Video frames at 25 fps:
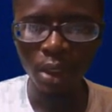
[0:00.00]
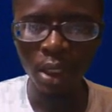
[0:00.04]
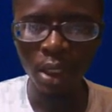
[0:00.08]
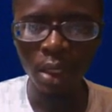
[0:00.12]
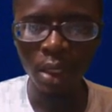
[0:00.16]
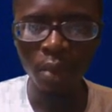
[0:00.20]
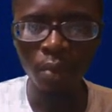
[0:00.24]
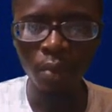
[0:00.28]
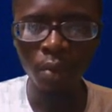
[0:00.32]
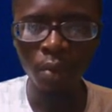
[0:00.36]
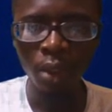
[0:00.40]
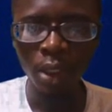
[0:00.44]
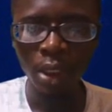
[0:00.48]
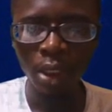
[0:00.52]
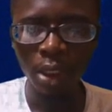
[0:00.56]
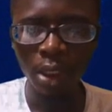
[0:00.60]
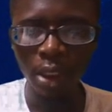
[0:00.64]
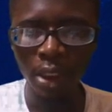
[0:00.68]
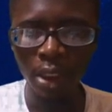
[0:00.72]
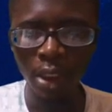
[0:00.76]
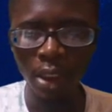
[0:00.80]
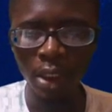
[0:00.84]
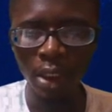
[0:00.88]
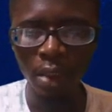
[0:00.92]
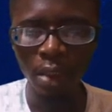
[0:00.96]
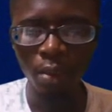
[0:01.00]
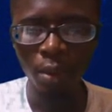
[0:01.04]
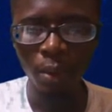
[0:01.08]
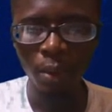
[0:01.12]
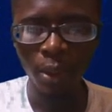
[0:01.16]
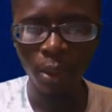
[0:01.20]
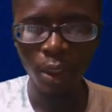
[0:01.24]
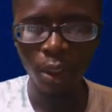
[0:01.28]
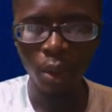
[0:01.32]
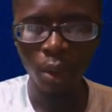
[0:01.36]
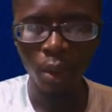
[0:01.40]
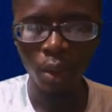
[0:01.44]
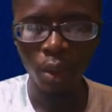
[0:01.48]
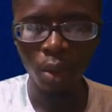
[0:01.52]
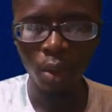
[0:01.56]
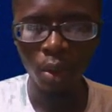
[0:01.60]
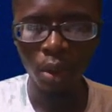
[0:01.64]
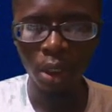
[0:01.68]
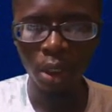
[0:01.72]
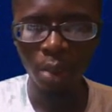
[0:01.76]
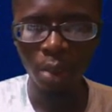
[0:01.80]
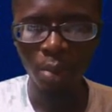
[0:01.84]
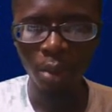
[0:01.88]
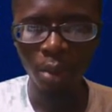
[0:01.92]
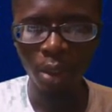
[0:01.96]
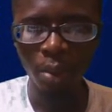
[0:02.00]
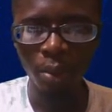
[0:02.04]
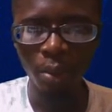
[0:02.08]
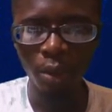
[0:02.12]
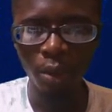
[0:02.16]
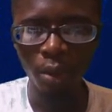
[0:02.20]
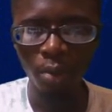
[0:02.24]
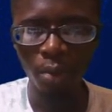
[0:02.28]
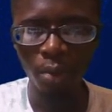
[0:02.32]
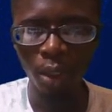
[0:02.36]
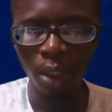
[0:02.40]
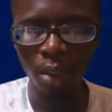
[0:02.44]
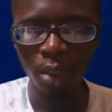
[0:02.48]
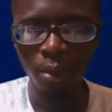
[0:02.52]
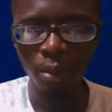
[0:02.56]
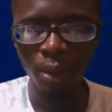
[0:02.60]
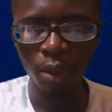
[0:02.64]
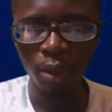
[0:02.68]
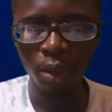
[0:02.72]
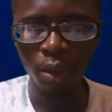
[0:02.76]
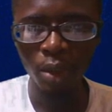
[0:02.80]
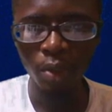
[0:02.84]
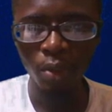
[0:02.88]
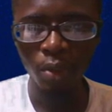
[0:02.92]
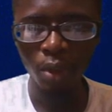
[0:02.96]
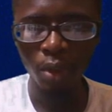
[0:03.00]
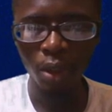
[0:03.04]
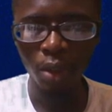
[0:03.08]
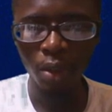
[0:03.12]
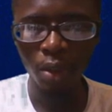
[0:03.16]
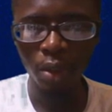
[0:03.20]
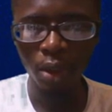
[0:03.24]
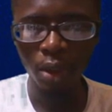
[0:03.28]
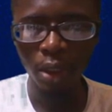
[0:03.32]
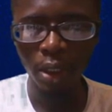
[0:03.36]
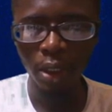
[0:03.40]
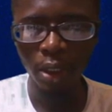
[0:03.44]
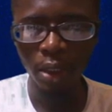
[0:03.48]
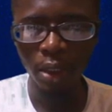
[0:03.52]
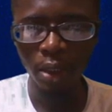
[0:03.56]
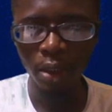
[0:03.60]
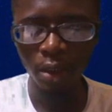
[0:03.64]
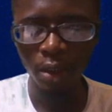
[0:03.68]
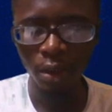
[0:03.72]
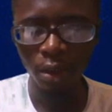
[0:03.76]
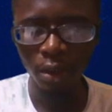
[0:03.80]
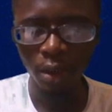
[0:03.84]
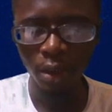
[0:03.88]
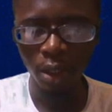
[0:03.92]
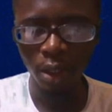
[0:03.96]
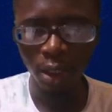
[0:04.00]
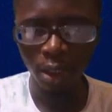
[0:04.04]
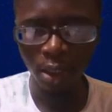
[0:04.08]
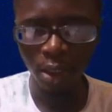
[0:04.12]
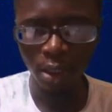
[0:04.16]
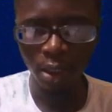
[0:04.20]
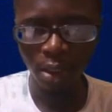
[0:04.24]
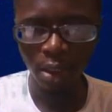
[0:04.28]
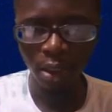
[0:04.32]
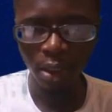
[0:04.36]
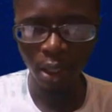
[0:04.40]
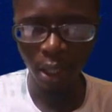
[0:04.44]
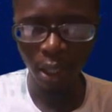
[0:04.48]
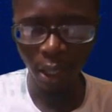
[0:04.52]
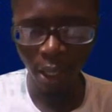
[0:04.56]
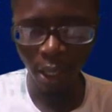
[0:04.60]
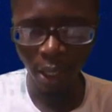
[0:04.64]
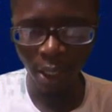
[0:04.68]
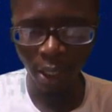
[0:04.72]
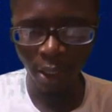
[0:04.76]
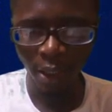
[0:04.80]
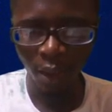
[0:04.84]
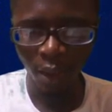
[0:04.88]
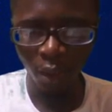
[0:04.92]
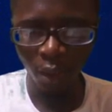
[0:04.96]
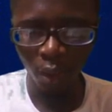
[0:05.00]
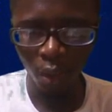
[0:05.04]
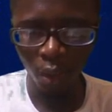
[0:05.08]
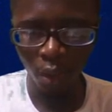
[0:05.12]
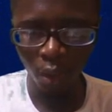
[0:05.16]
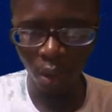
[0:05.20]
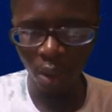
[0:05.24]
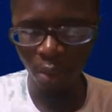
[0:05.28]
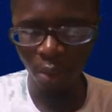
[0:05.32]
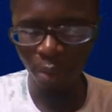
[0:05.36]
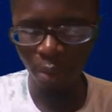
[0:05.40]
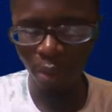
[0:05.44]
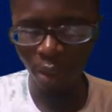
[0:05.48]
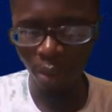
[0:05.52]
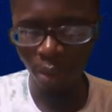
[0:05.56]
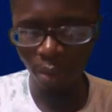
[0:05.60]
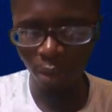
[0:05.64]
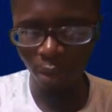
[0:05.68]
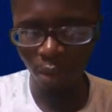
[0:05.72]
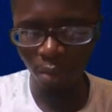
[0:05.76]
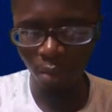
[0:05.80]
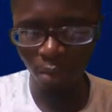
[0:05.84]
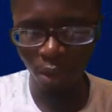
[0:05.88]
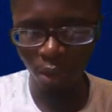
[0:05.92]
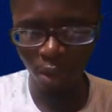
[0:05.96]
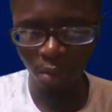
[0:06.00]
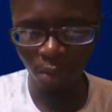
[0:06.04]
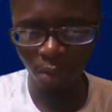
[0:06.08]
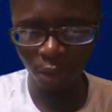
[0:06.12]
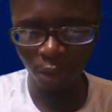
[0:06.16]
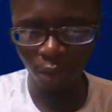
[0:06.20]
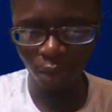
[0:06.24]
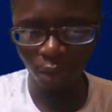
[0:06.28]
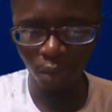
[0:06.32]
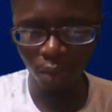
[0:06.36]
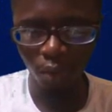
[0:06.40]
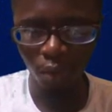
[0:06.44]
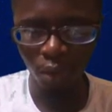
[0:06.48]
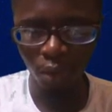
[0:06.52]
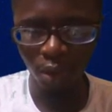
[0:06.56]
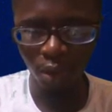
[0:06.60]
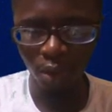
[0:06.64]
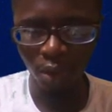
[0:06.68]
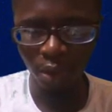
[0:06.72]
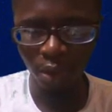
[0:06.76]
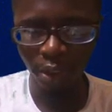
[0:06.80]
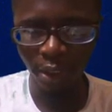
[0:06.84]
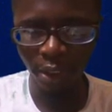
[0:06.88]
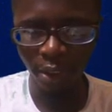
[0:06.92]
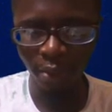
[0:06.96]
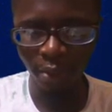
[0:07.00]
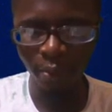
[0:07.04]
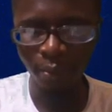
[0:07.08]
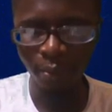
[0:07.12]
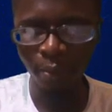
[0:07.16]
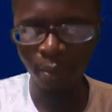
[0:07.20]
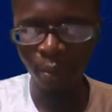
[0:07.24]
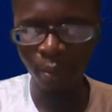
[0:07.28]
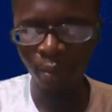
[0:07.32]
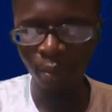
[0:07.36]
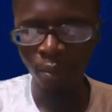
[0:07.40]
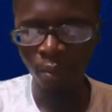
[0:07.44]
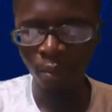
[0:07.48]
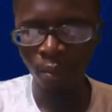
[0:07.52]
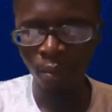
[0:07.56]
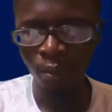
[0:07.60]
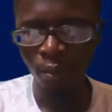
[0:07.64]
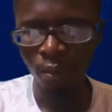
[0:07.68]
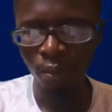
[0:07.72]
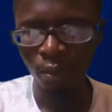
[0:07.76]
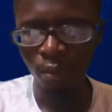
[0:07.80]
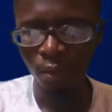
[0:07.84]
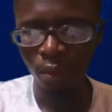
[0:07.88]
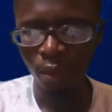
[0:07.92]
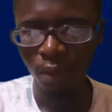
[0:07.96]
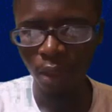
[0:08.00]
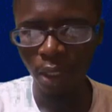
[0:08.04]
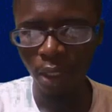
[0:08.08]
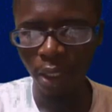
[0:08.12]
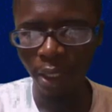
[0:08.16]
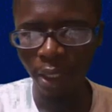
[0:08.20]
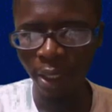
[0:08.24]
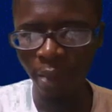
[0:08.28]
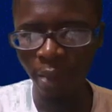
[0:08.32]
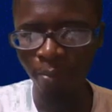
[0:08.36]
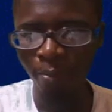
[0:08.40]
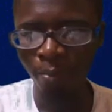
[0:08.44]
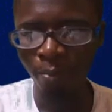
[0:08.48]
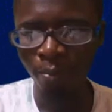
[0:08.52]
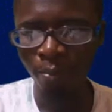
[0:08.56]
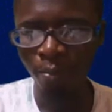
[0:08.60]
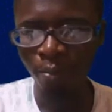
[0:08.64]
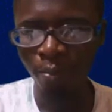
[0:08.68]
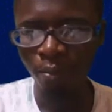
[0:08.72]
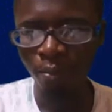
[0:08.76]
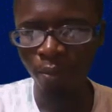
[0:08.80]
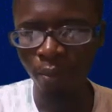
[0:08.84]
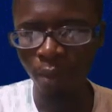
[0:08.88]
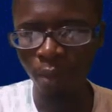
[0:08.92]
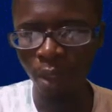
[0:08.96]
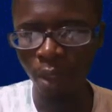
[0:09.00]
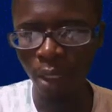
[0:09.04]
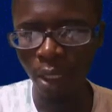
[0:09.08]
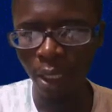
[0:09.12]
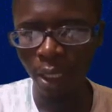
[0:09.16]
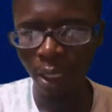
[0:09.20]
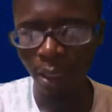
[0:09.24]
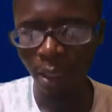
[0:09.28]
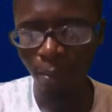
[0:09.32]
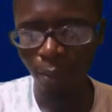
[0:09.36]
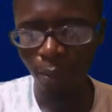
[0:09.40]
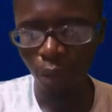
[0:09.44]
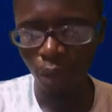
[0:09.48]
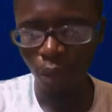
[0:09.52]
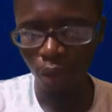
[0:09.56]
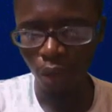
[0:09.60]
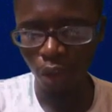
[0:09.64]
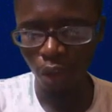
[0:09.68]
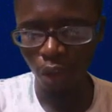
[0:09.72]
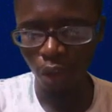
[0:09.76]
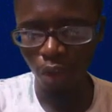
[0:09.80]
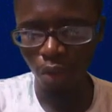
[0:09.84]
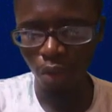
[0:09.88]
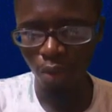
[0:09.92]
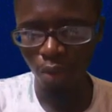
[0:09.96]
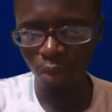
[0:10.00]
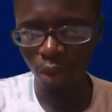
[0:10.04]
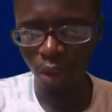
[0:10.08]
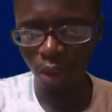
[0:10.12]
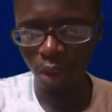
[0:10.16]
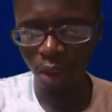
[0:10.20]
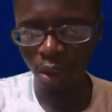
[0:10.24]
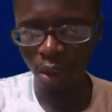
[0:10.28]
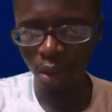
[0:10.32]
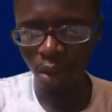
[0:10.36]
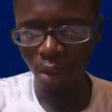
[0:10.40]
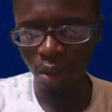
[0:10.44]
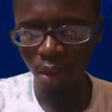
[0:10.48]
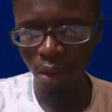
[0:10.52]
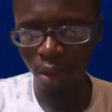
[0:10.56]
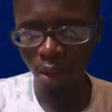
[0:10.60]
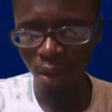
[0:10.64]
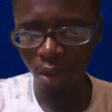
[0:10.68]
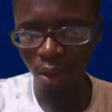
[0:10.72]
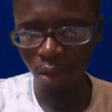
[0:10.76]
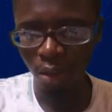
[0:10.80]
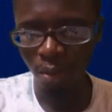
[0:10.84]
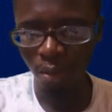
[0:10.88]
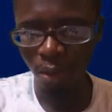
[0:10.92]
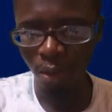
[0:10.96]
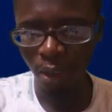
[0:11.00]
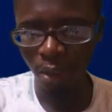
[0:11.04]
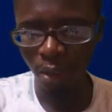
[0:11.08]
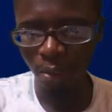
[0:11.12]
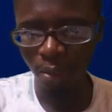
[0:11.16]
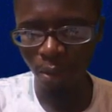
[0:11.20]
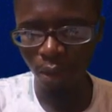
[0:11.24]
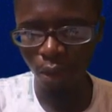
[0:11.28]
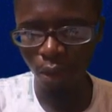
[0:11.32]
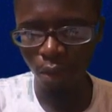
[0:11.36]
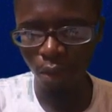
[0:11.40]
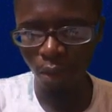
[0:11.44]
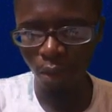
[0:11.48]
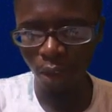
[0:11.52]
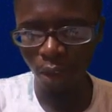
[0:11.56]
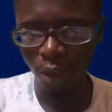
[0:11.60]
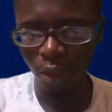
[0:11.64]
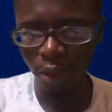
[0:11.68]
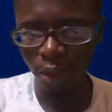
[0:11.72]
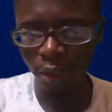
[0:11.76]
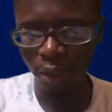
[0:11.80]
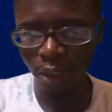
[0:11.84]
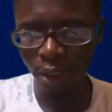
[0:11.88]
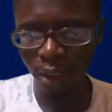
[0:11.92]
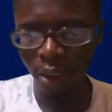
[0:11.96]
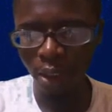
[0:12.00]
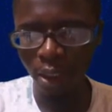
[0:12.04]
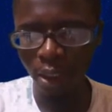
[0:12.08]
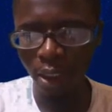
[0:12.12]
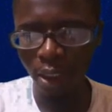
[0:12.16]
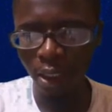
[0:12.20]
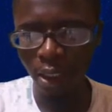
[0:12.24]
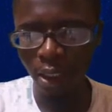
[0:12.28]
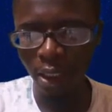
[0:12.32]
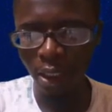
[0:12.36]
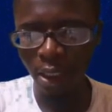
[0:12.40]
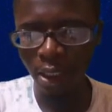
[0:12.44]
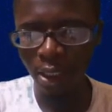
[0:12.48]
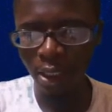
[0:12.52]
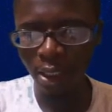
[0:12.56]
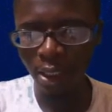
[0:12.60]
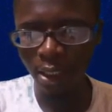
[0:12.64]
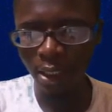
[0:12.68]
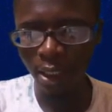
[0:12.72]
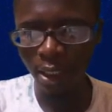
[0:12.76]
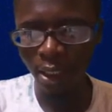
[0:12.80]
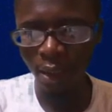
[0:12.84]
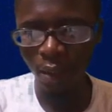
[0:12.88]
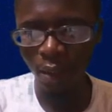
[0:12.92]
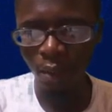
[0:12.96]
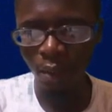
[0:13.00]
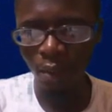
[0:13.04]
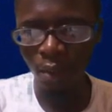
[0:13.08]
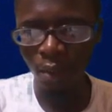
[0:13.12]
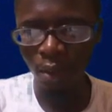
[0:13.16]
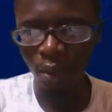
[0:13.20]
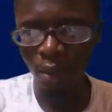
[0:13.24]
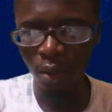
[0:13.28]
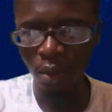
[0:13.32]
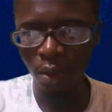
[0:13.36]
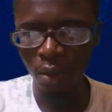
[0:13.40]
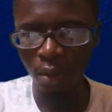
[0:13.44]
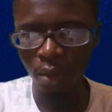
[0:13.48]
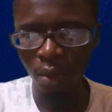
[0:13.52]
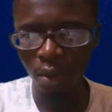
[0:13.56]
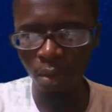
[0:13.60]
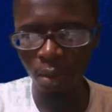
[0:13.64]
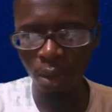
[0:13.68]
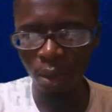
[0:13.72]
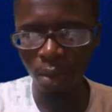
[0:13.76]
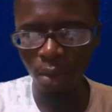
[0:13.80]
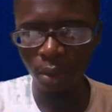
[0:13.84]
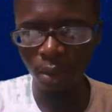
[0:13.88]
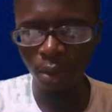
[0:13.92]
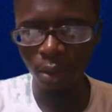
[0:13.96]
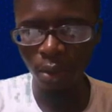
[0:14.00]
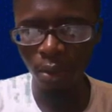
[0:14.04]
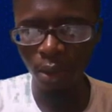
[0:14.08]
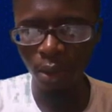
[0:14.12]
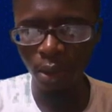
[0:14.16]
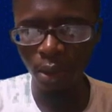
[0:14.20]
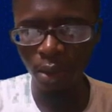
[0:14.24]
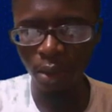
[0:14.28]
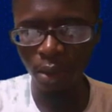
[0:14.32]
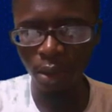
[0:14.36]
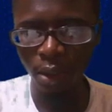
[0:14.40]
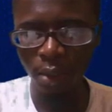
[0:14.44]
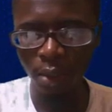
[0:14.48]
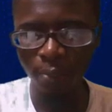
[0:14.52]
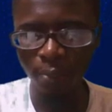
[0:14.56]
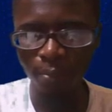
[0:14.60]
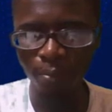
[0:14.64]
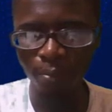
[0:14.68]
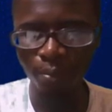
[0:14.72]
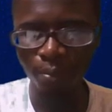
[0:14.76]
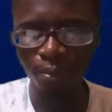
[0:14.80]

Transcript: Now, t we were told are prime numbers between 1 to 10. So these are the only prime numbers between 1 to 10. M happens to be odd numbers between 1 to 10, and these are the only odd numbers between 1 to 10.